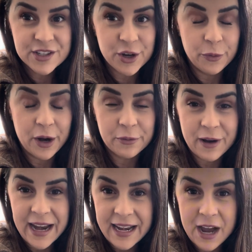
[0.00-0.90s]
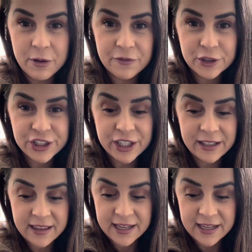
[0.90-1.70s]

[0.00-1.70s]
So right now, unfortunately,